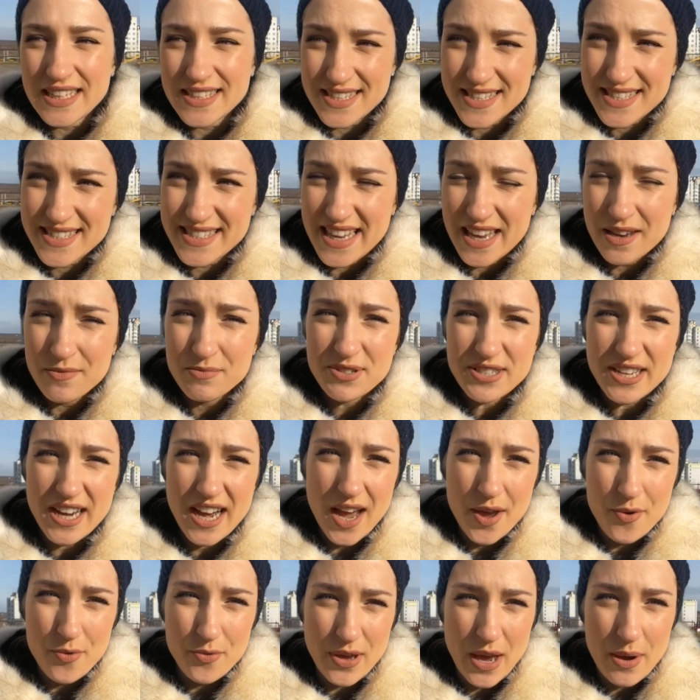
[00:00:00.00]
At the same
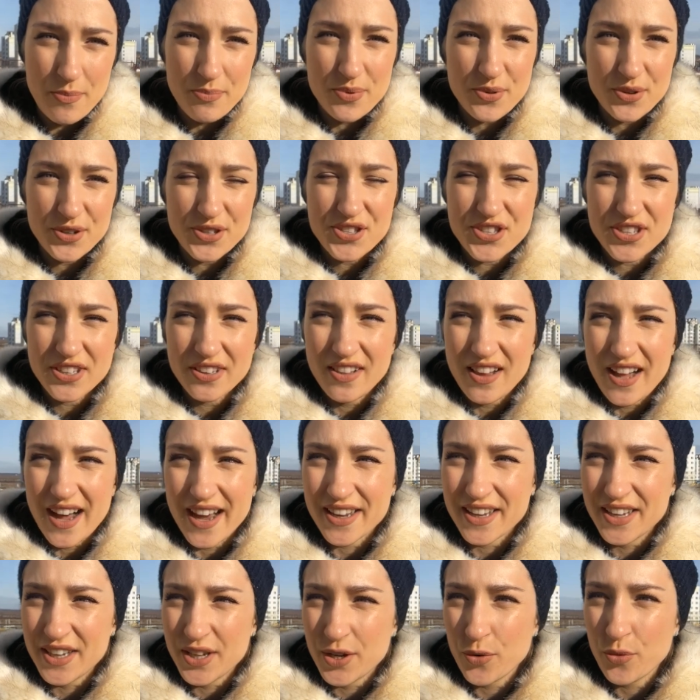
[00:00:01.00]
time, we are pretty
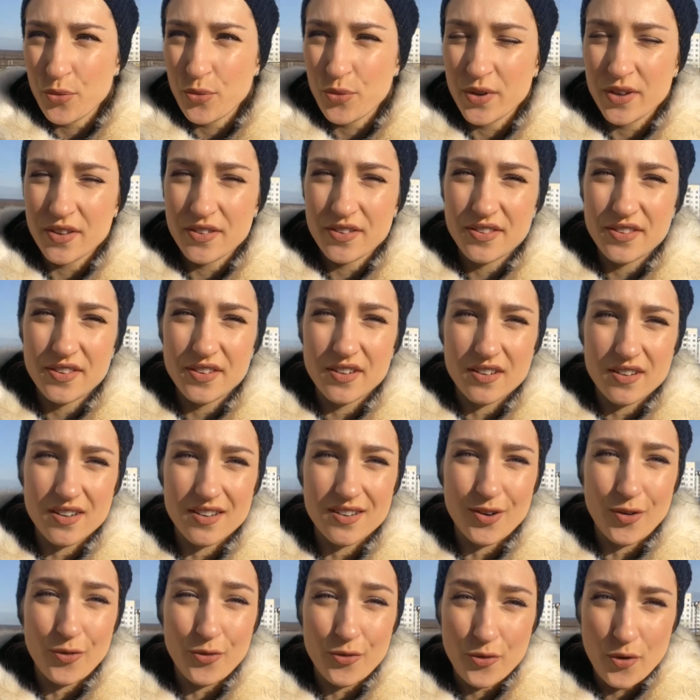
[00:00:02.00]
lucky with,
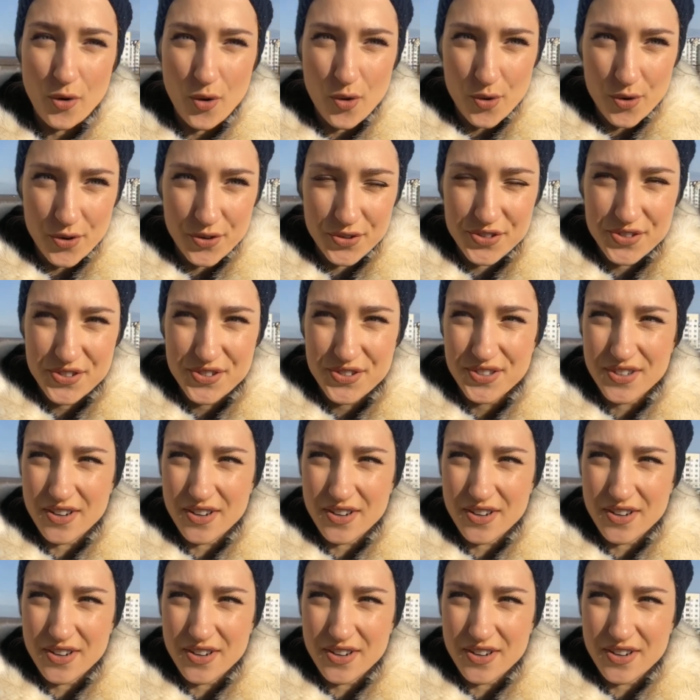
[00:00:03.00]
of course,